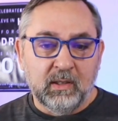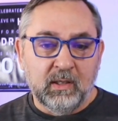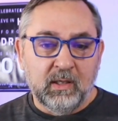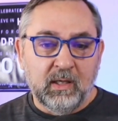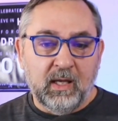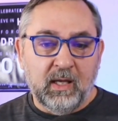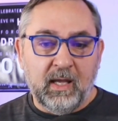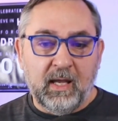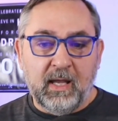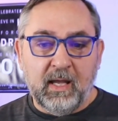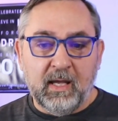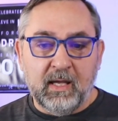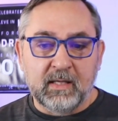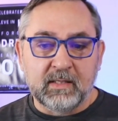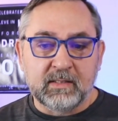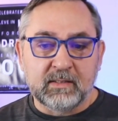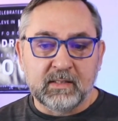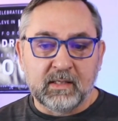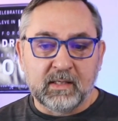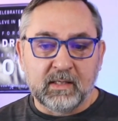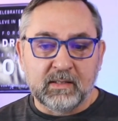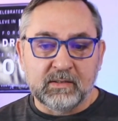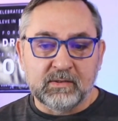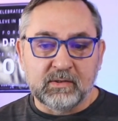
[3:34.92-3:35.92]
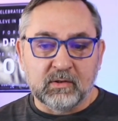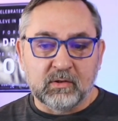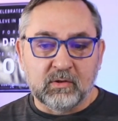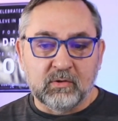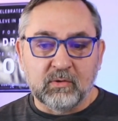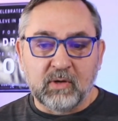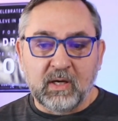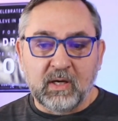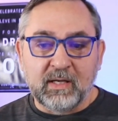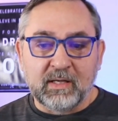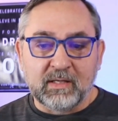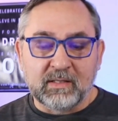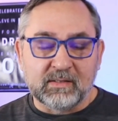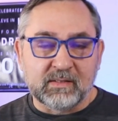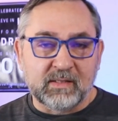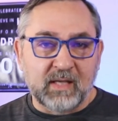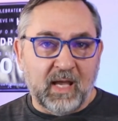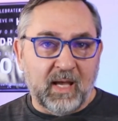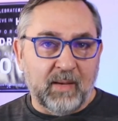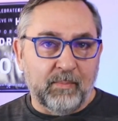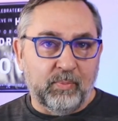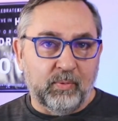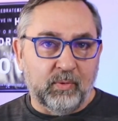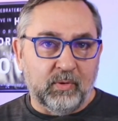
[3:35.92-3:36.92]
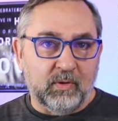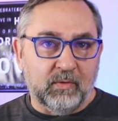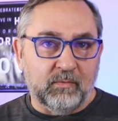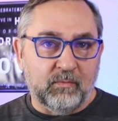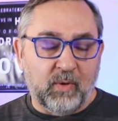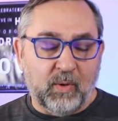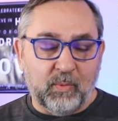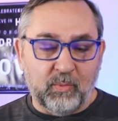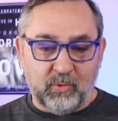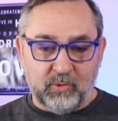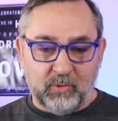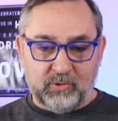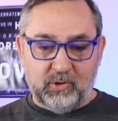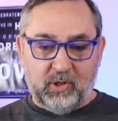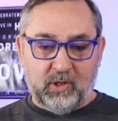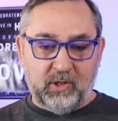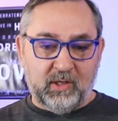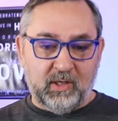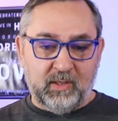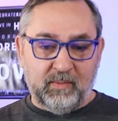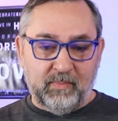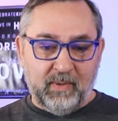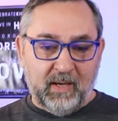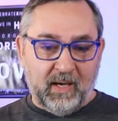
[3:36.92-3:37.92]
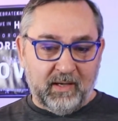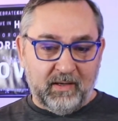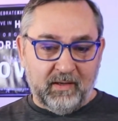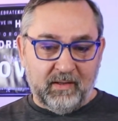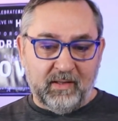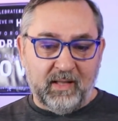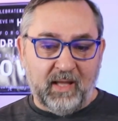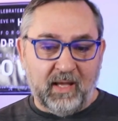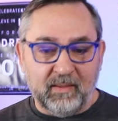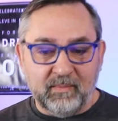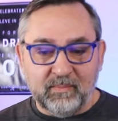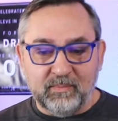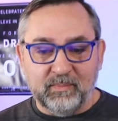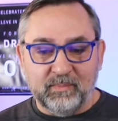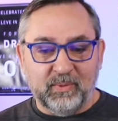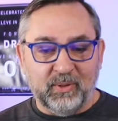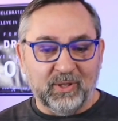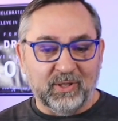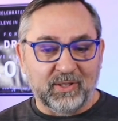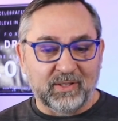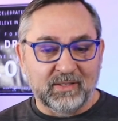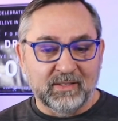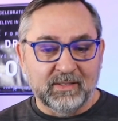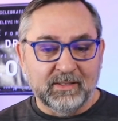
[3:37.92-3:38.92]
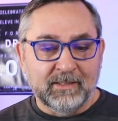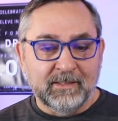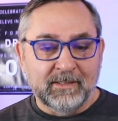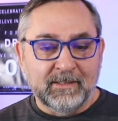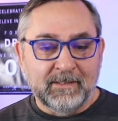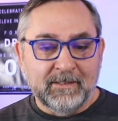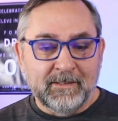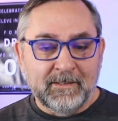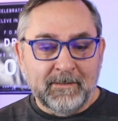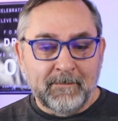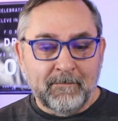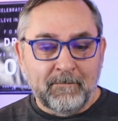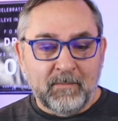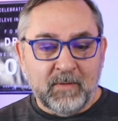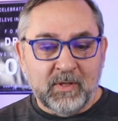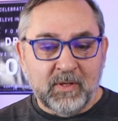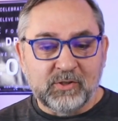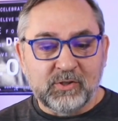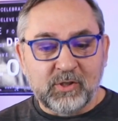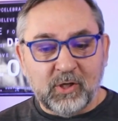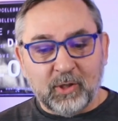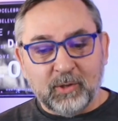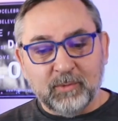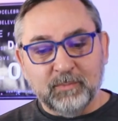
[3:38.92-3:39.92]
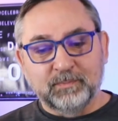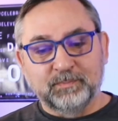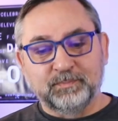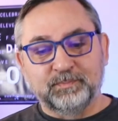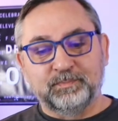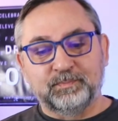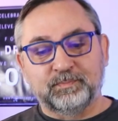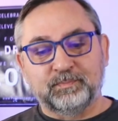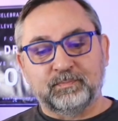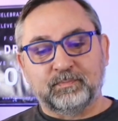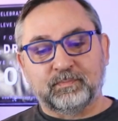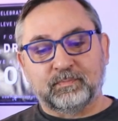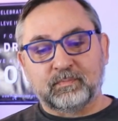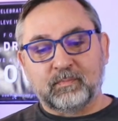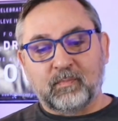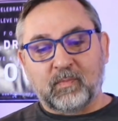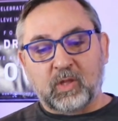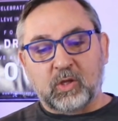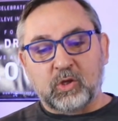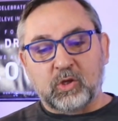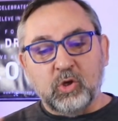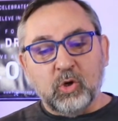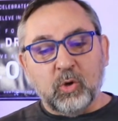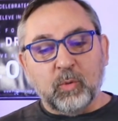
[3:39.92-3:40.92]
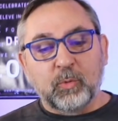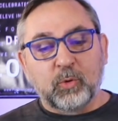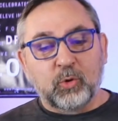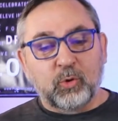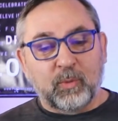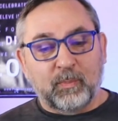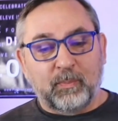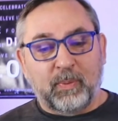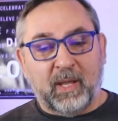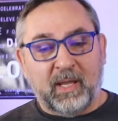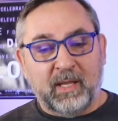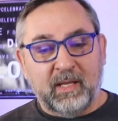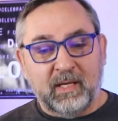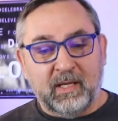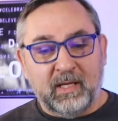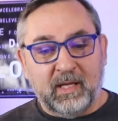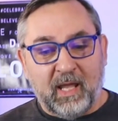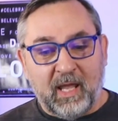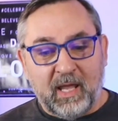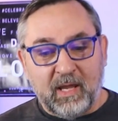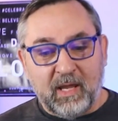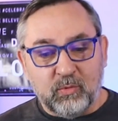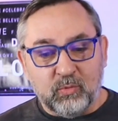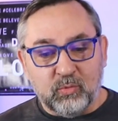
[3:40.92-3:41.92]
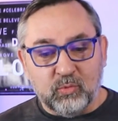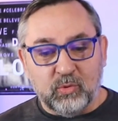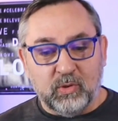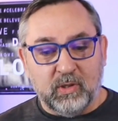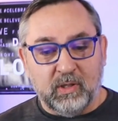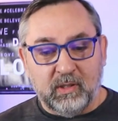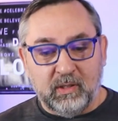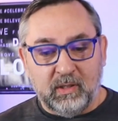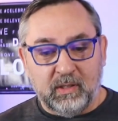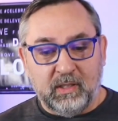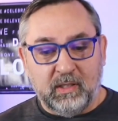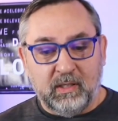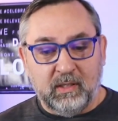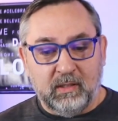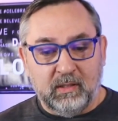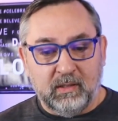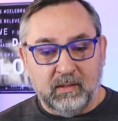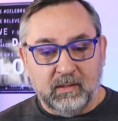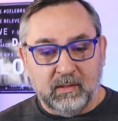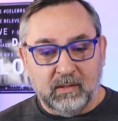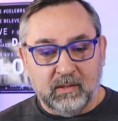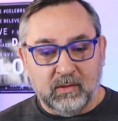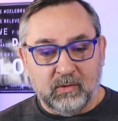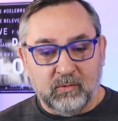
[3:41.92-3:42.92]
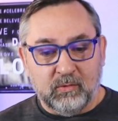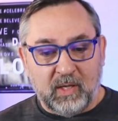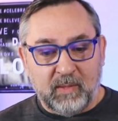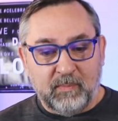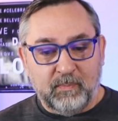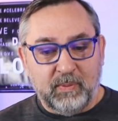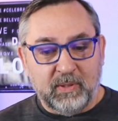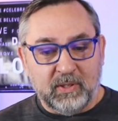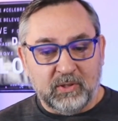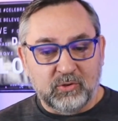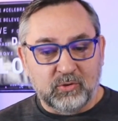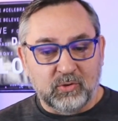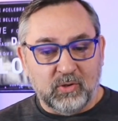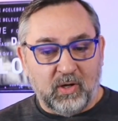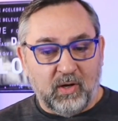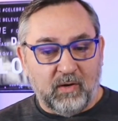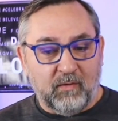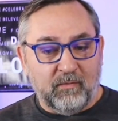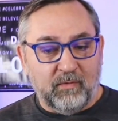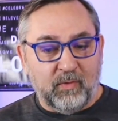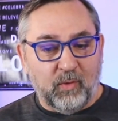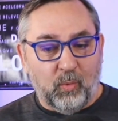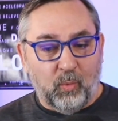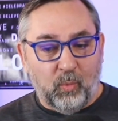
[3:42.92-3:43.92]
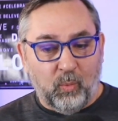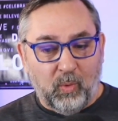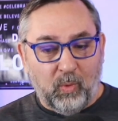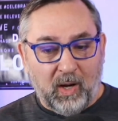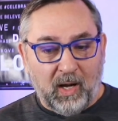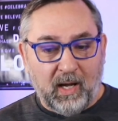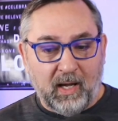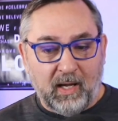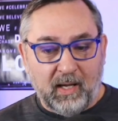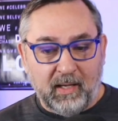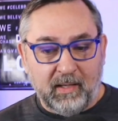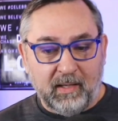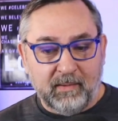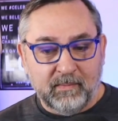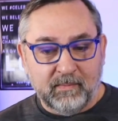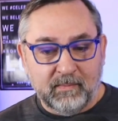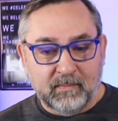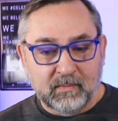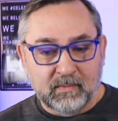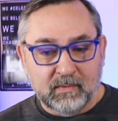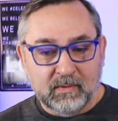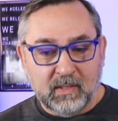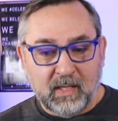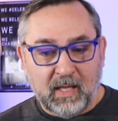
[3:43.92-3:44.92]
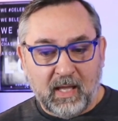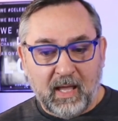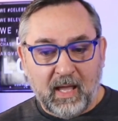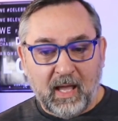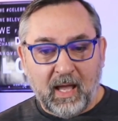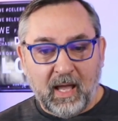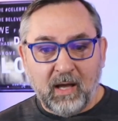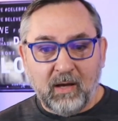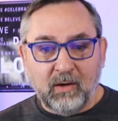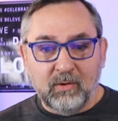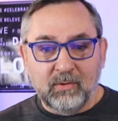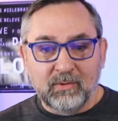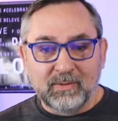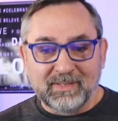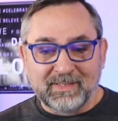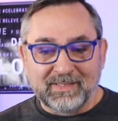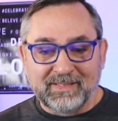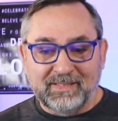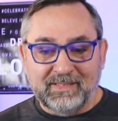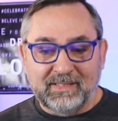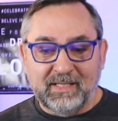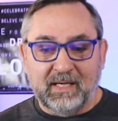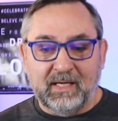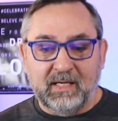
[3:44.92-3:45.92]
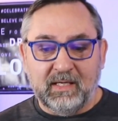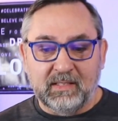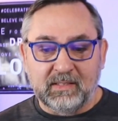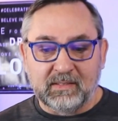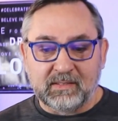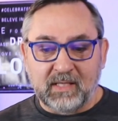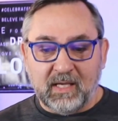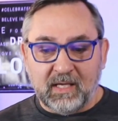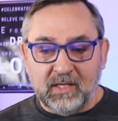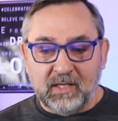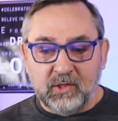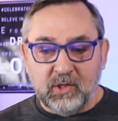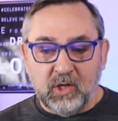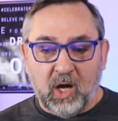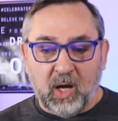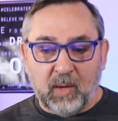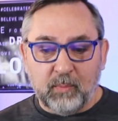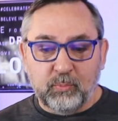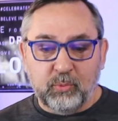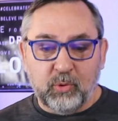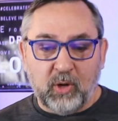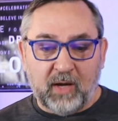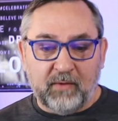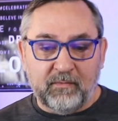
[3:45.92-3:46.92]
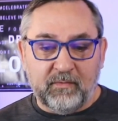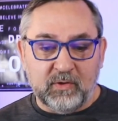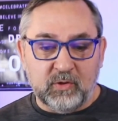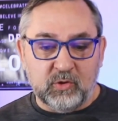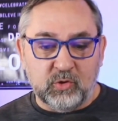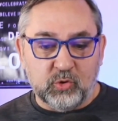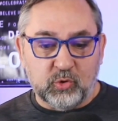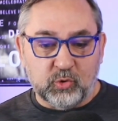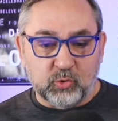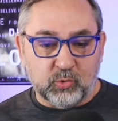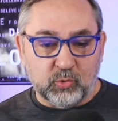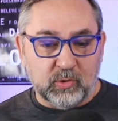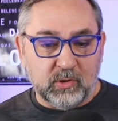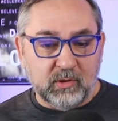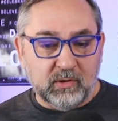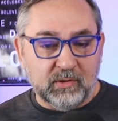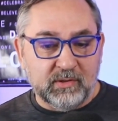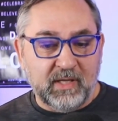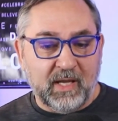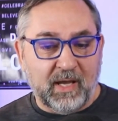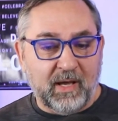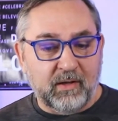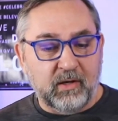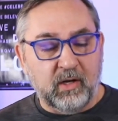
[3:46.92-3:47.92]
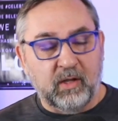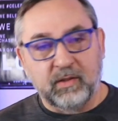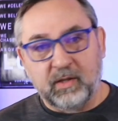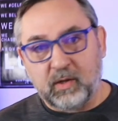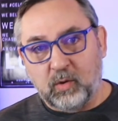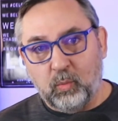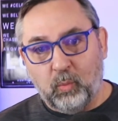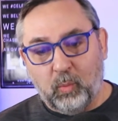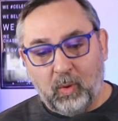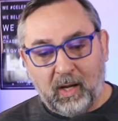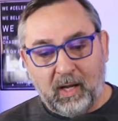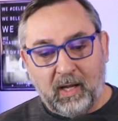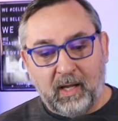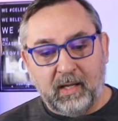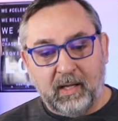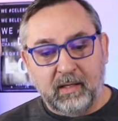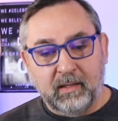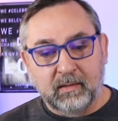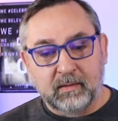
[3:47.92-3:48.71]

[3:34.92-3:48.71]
And it's a great example of what we're talking about in that book. So you're painting a really great picture of the why. How does a nonprofit drill down on their why?